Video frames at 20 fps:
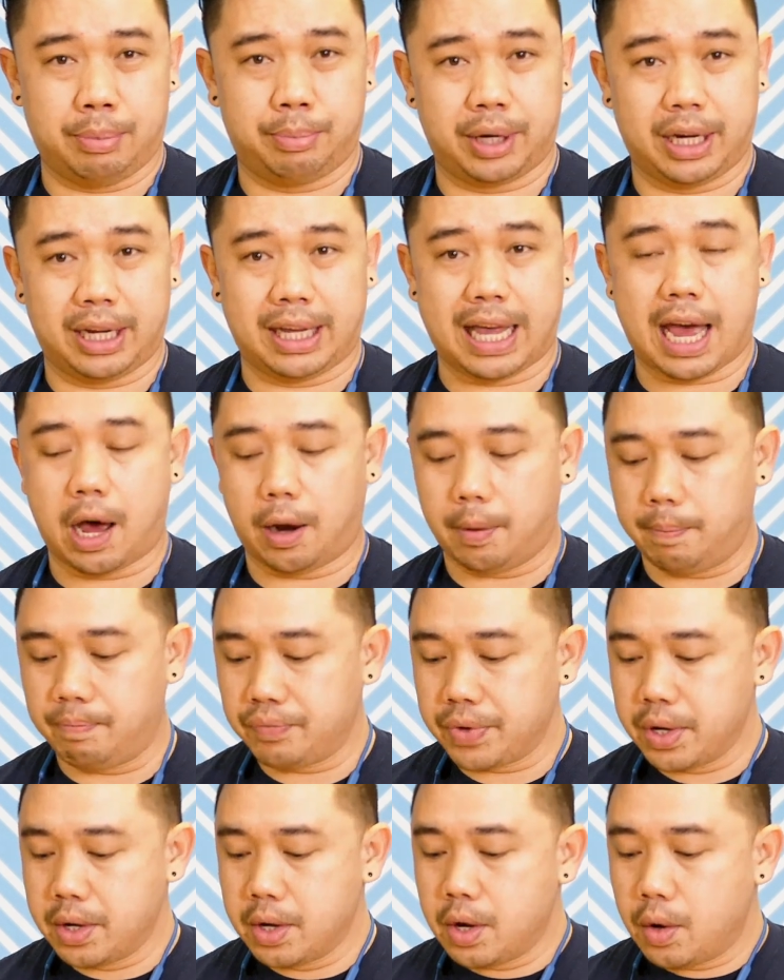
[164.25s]
be putting out.
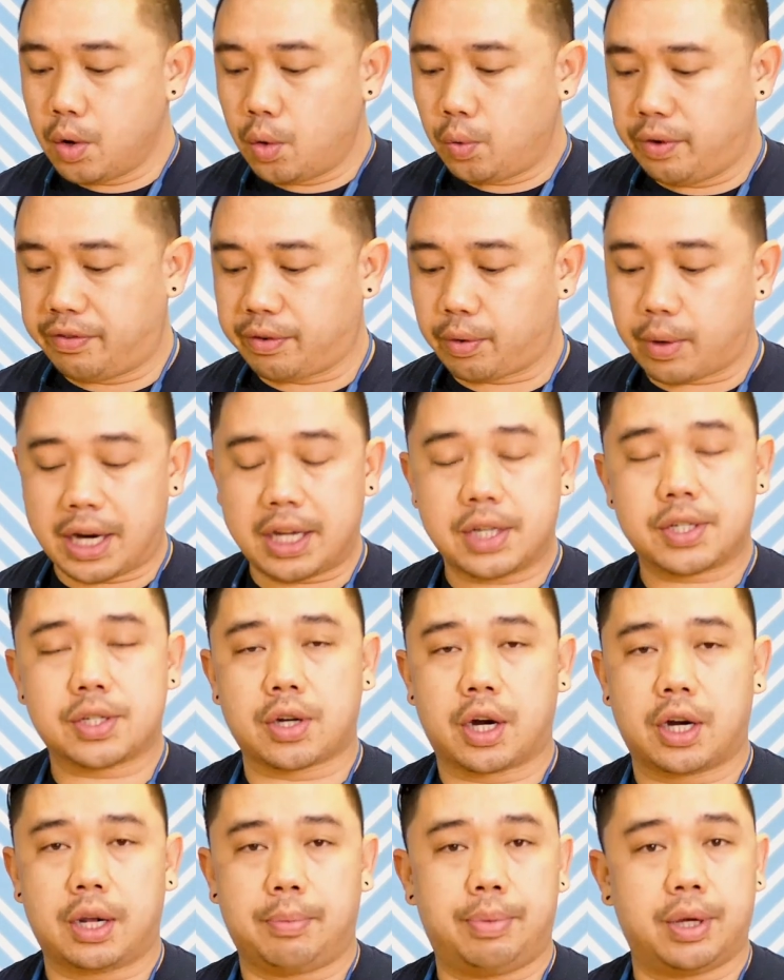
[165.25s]
We've already
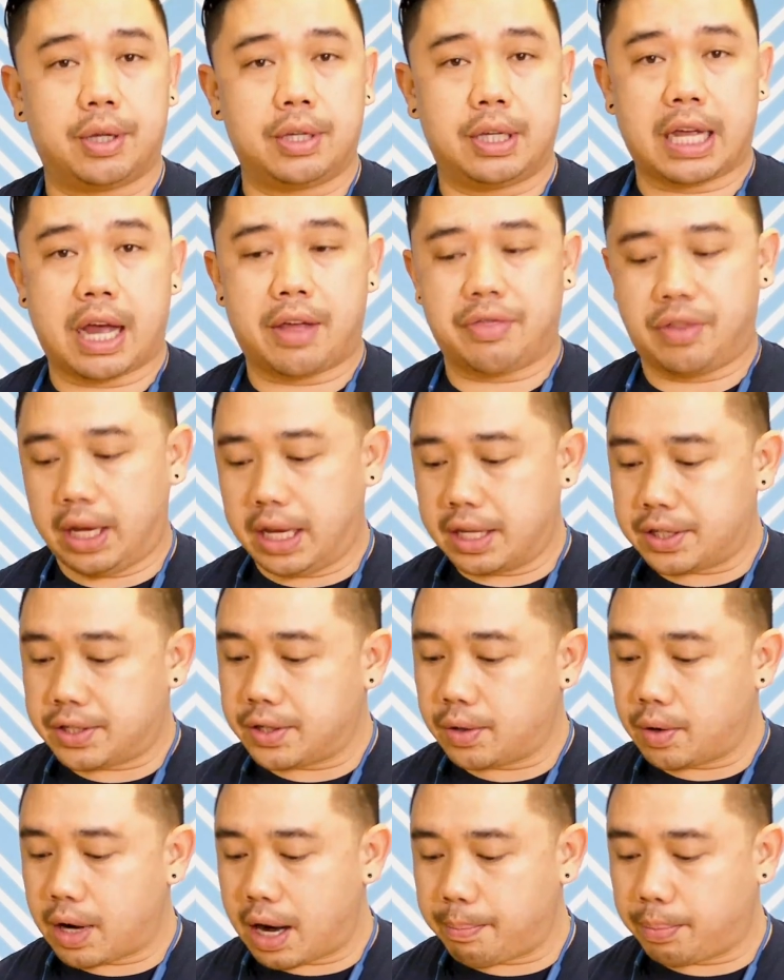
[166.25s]
started building out the
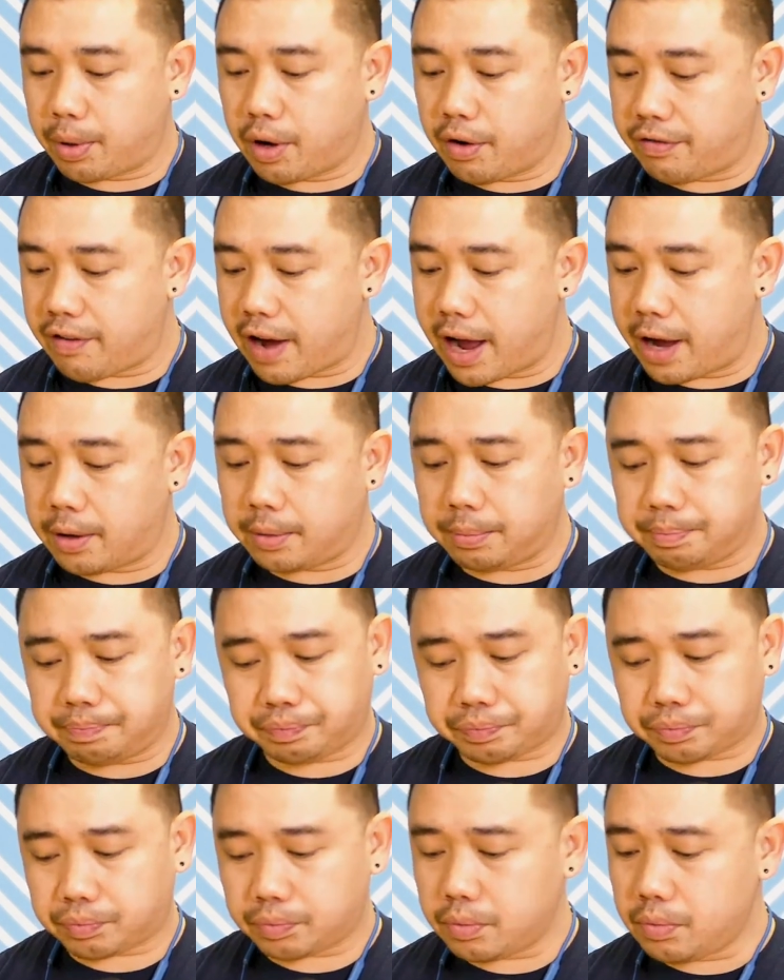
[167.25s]
Instagram profile.
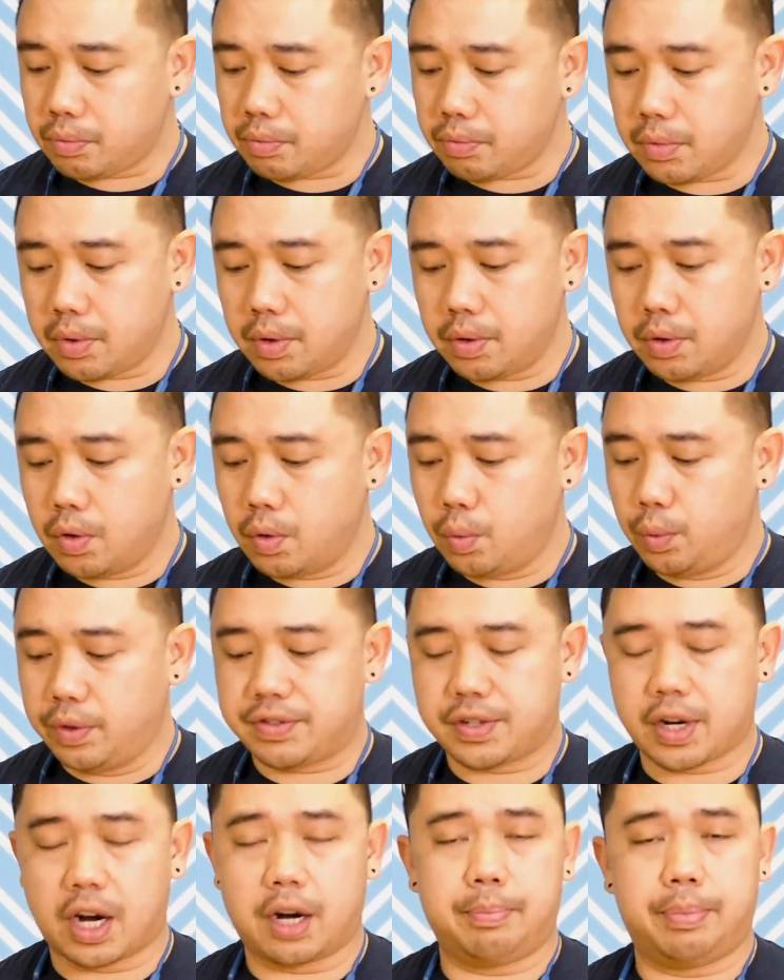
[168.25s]

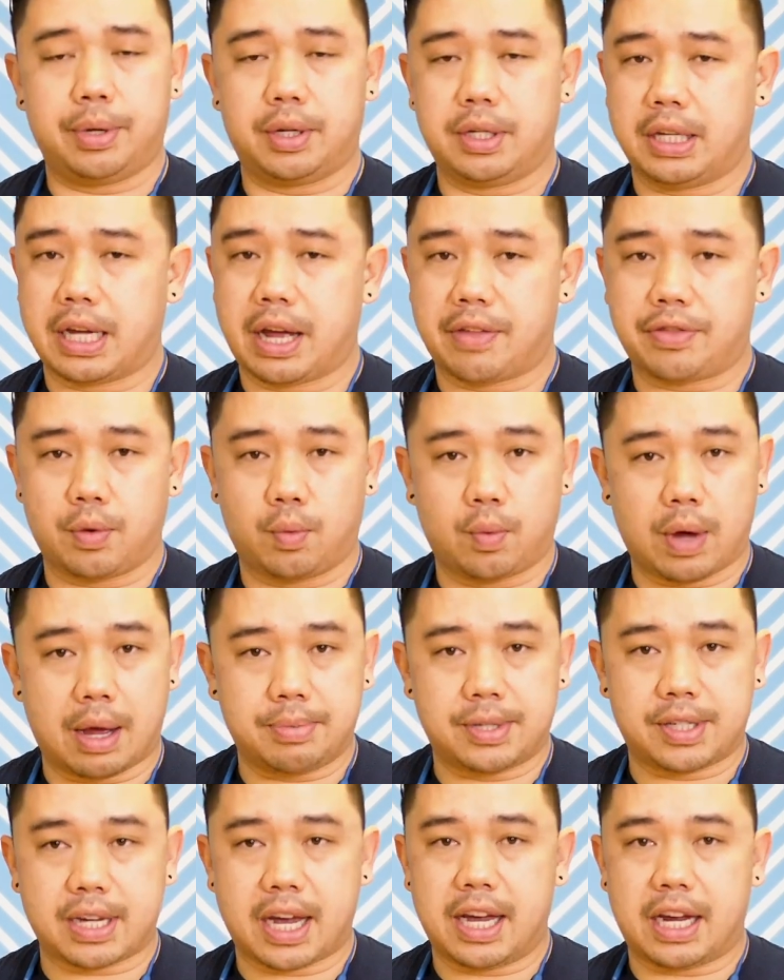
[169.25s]
We've started building out the
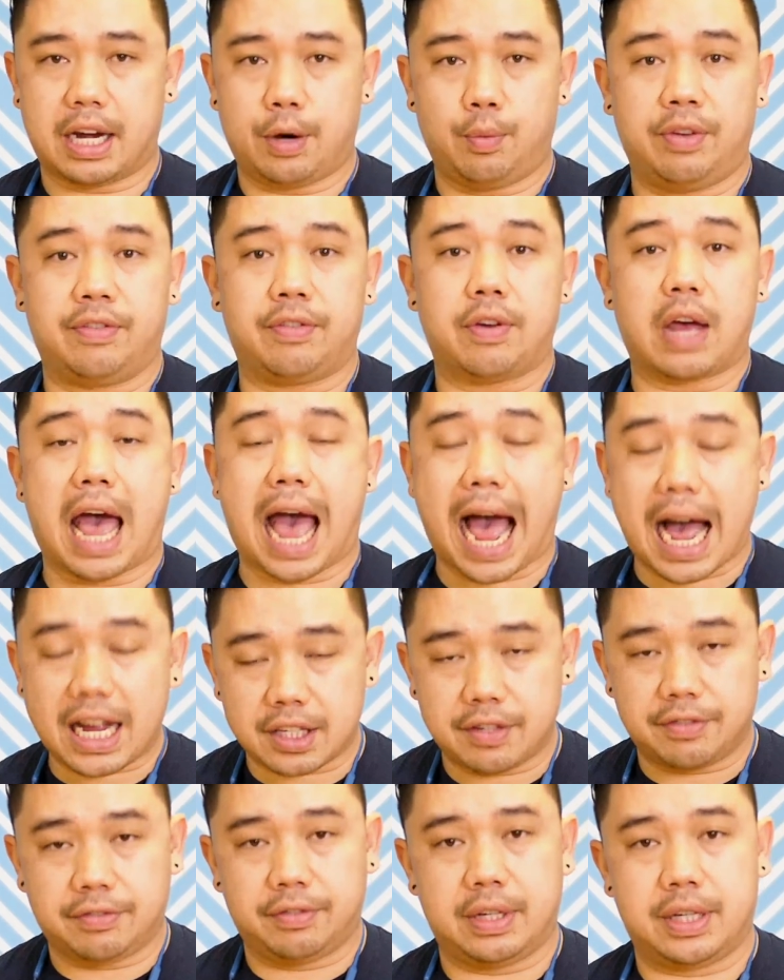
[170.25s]
website, and we've
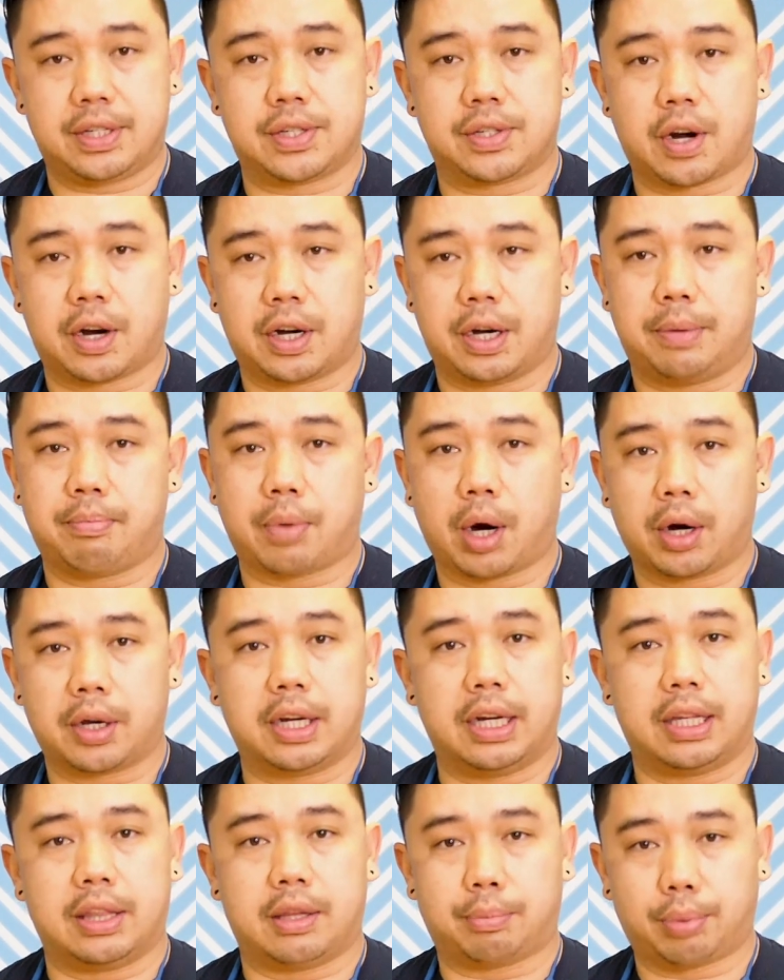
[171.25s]
actively started
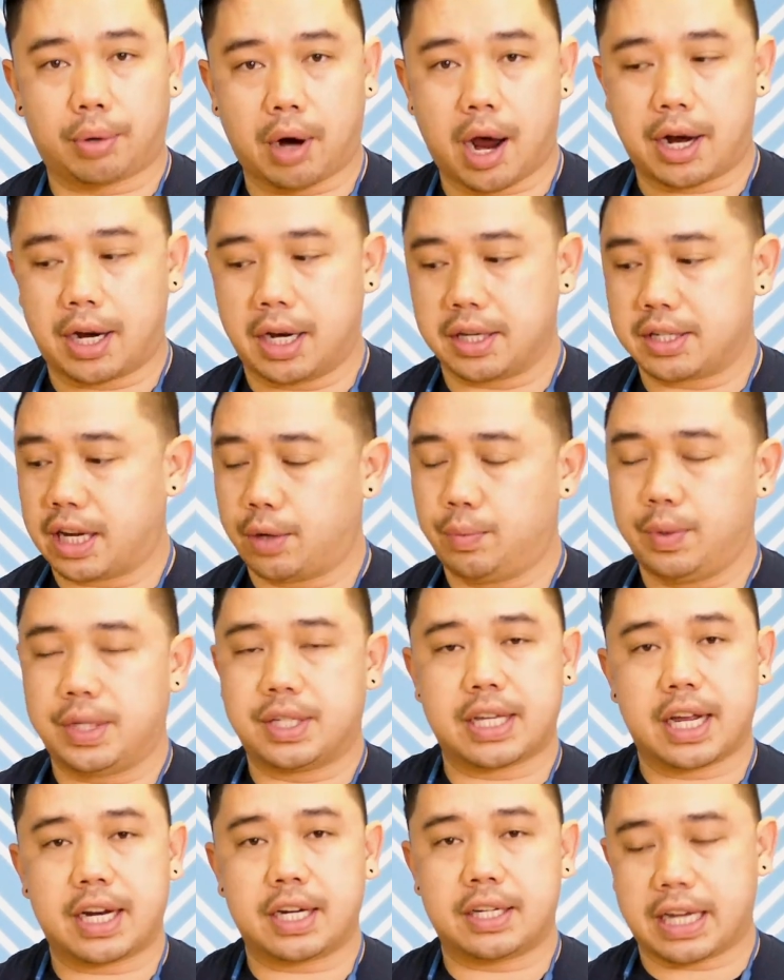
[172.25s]
marketing the product, and we
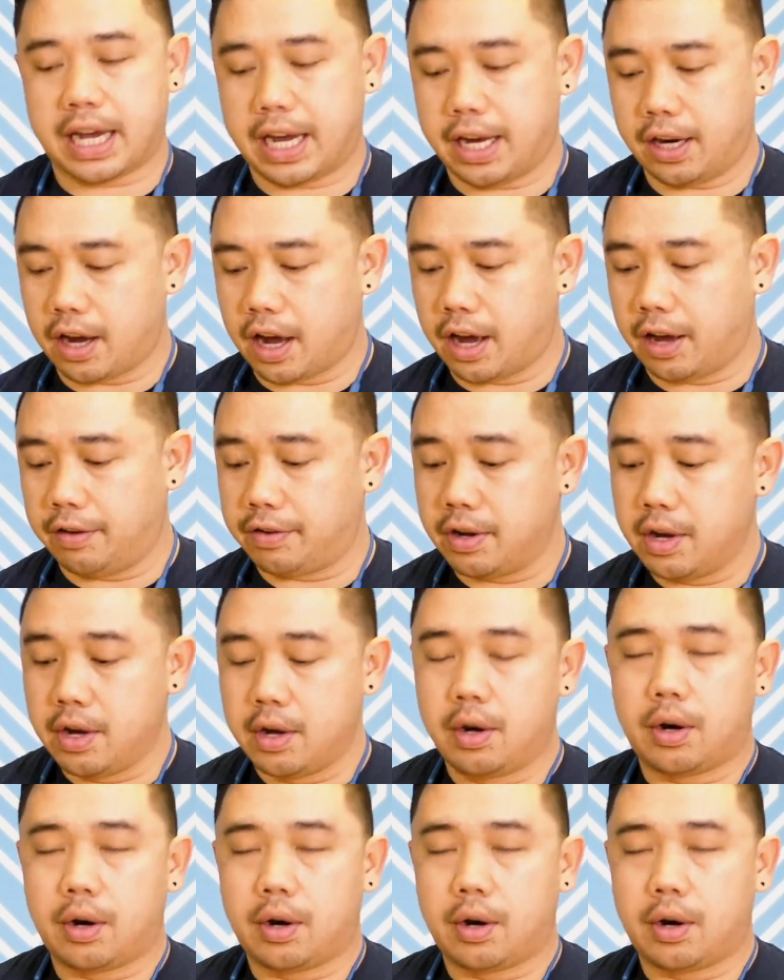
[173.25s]
set a date of